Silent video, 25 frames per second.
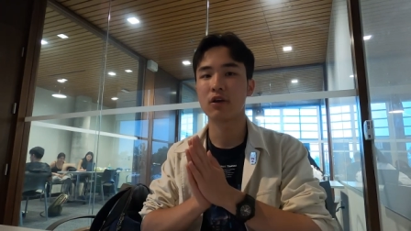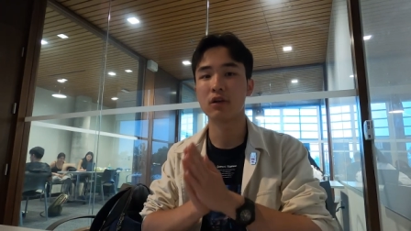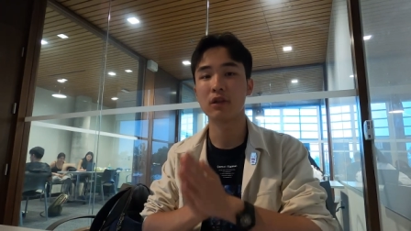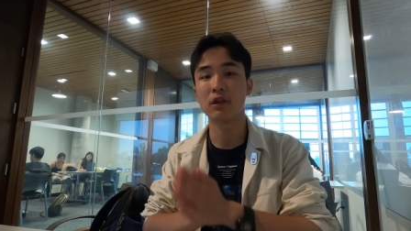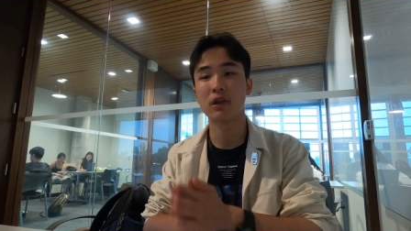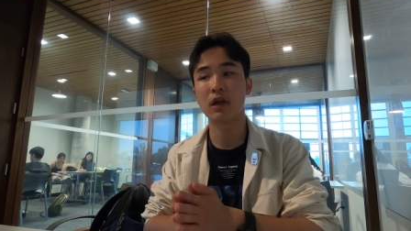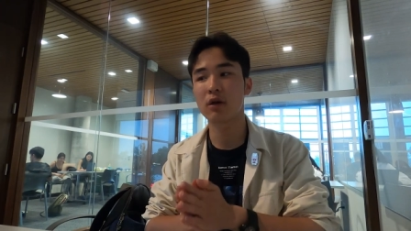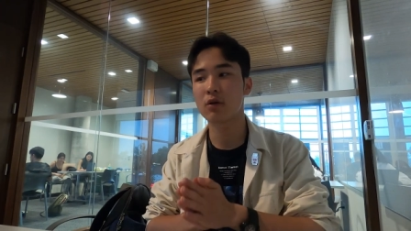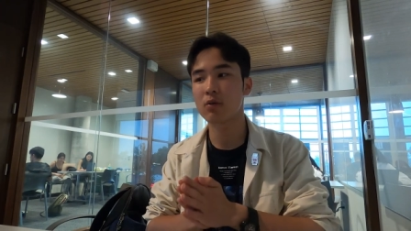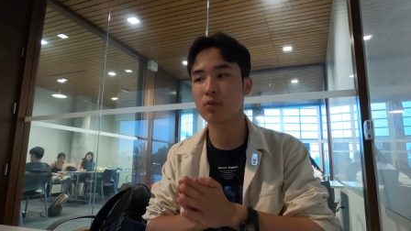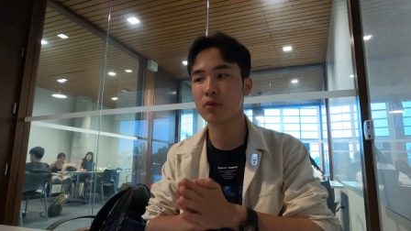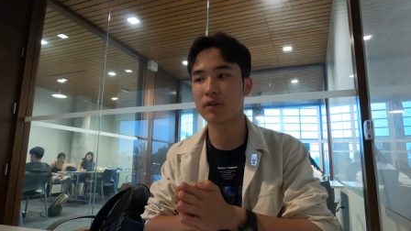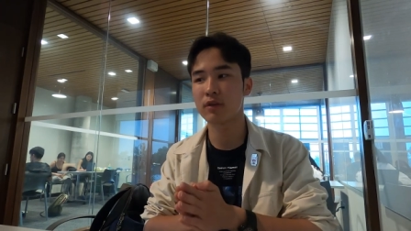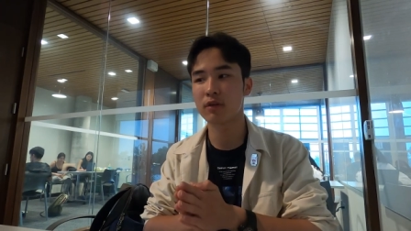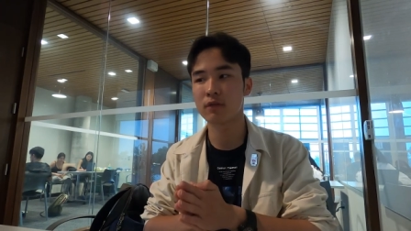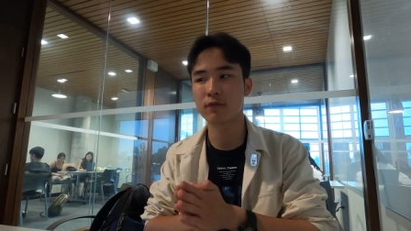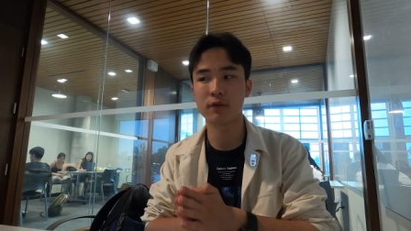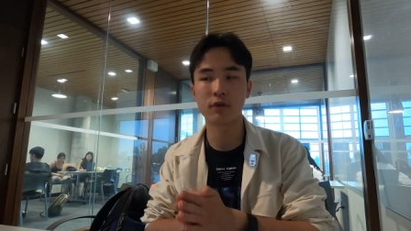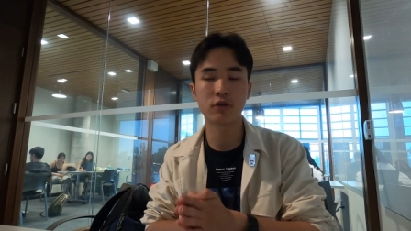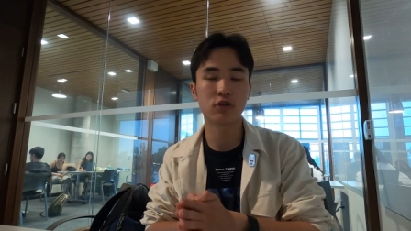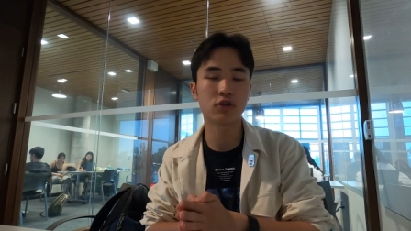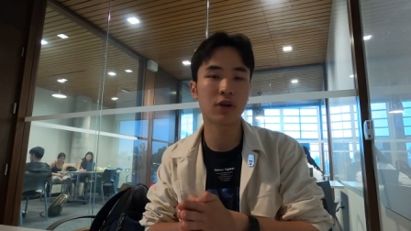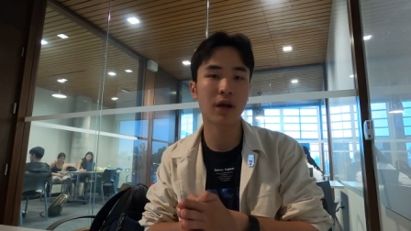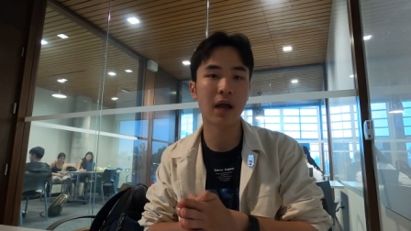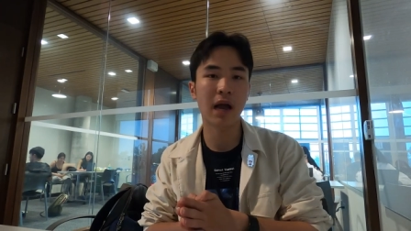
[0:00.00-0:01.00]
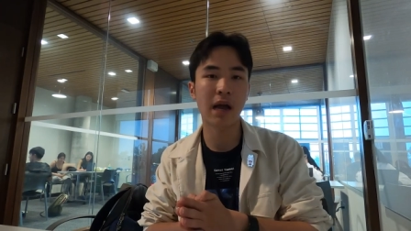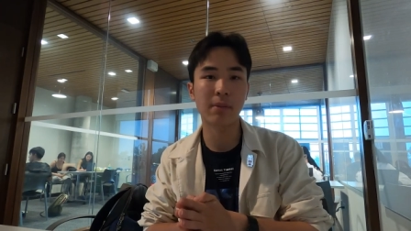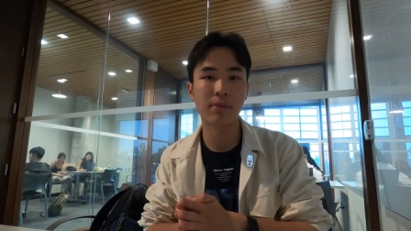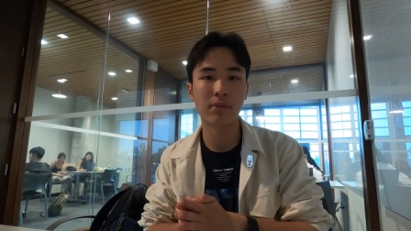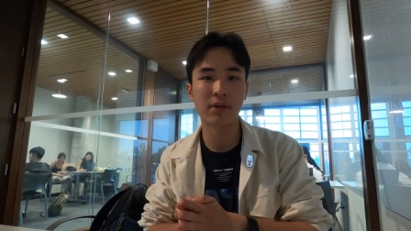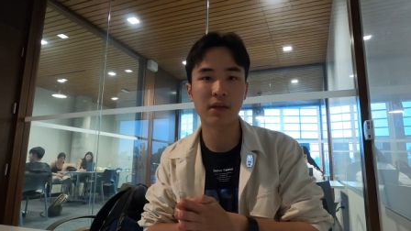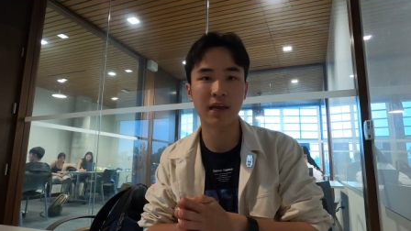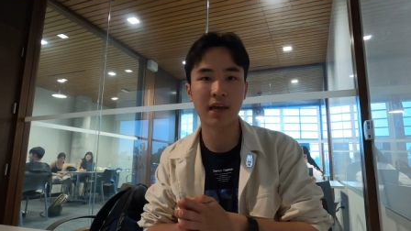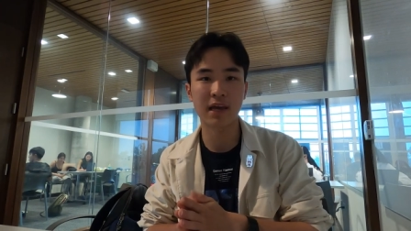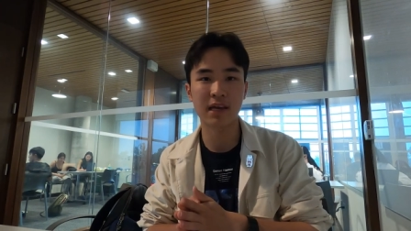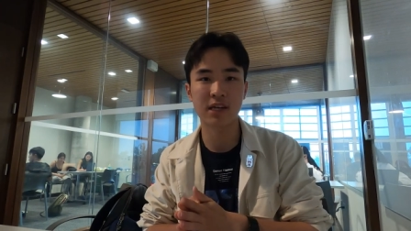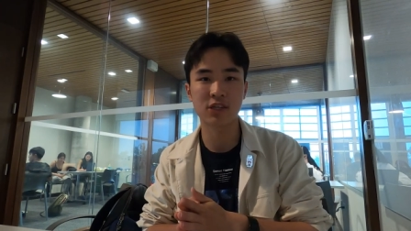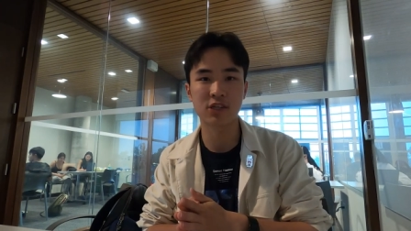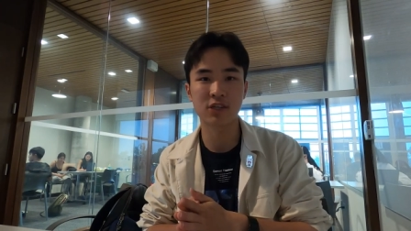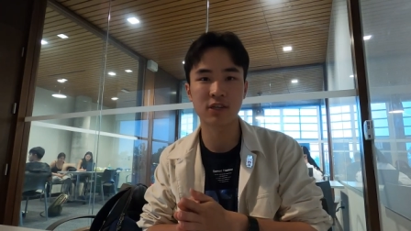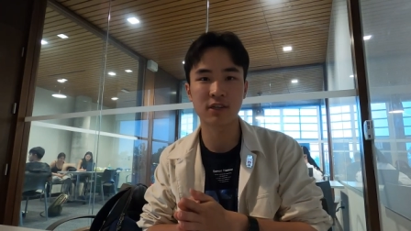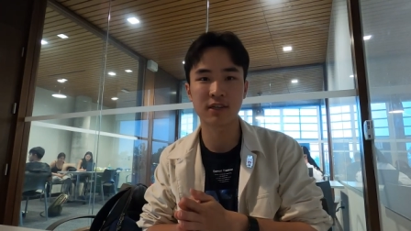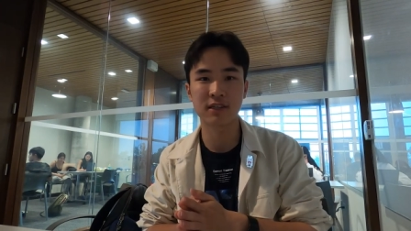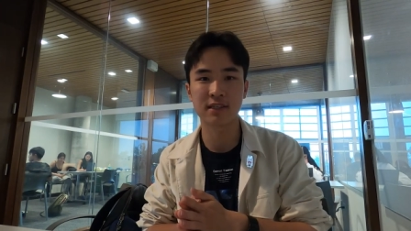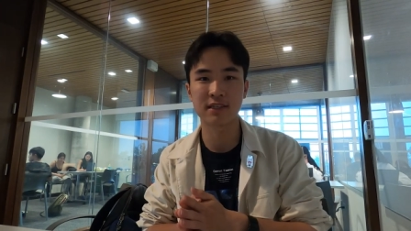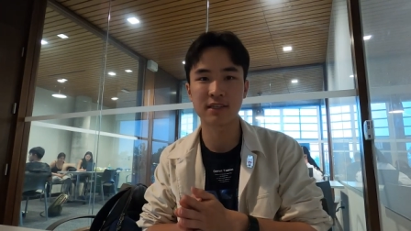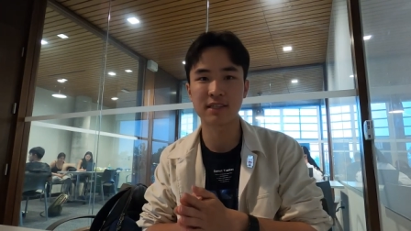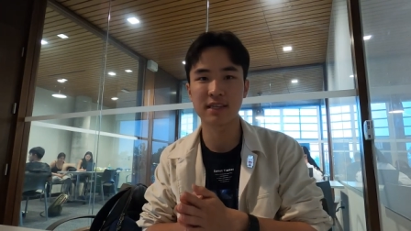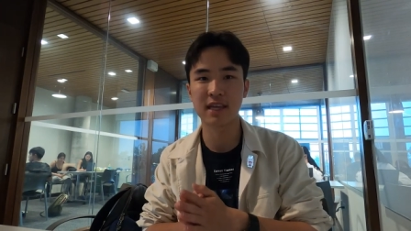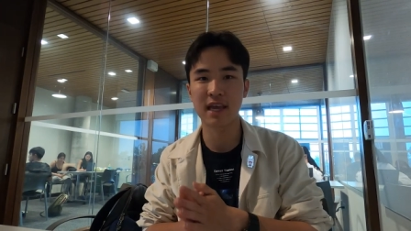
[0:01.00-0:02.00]
Good luck with your future
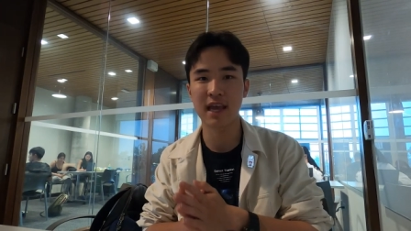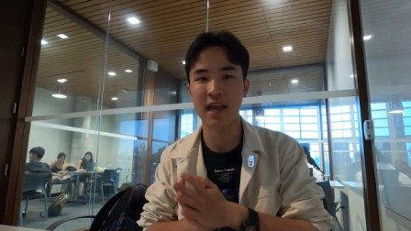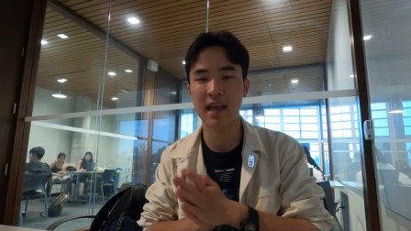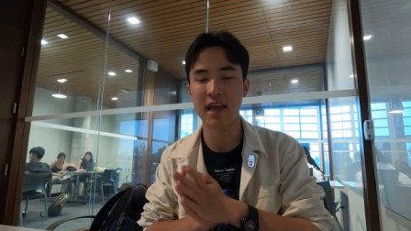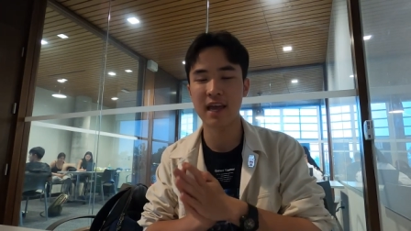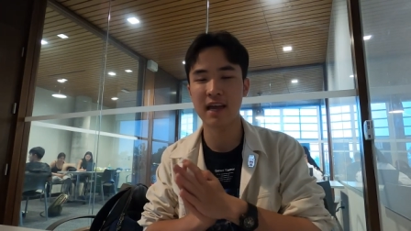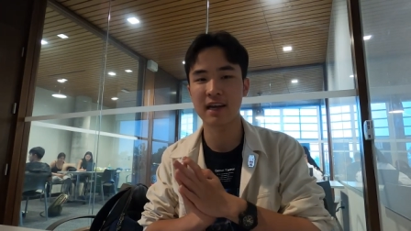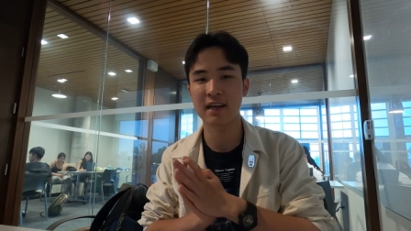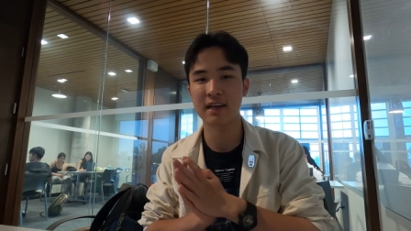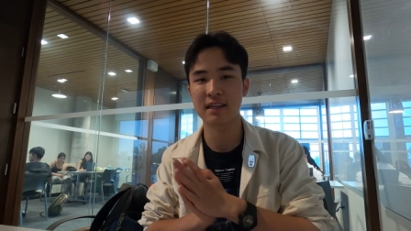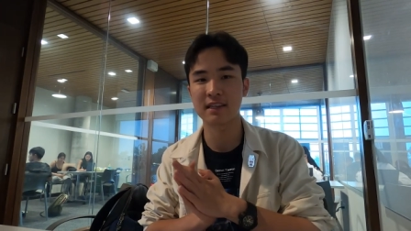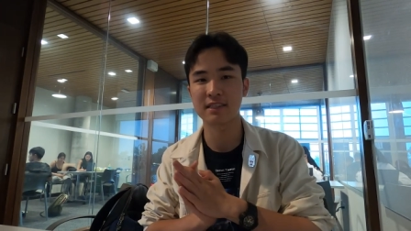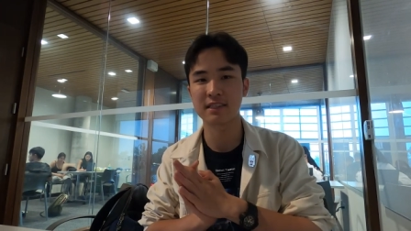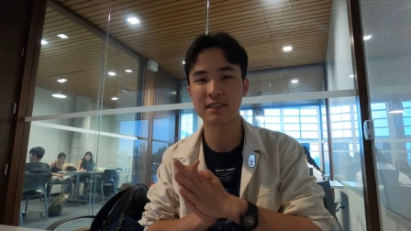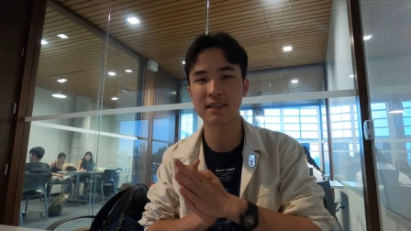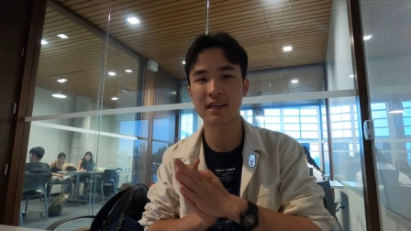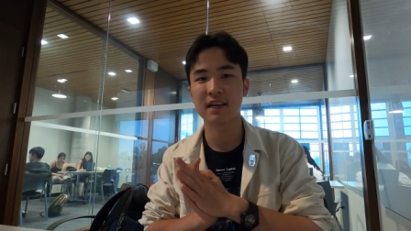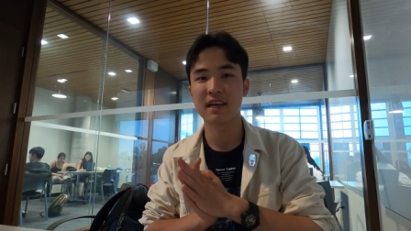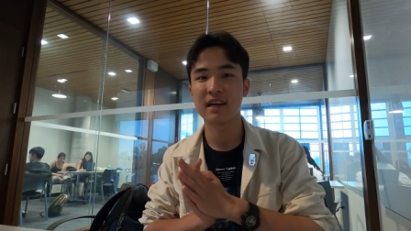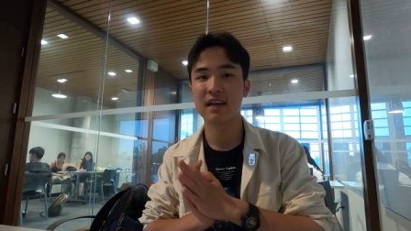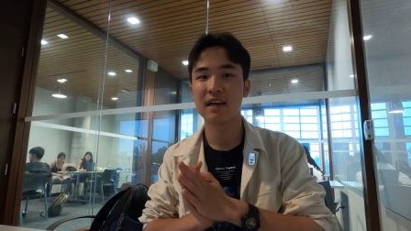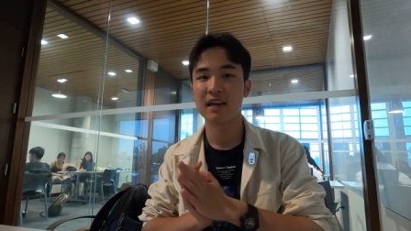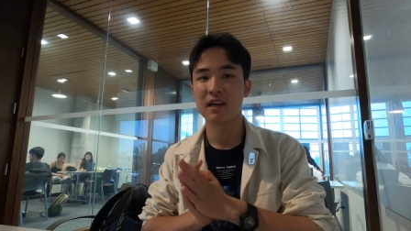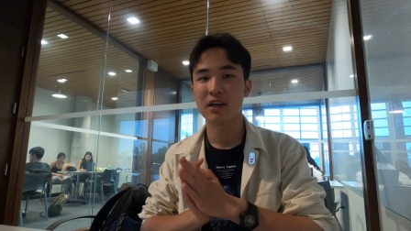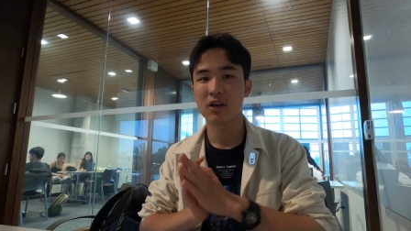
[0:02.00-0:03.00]
applications and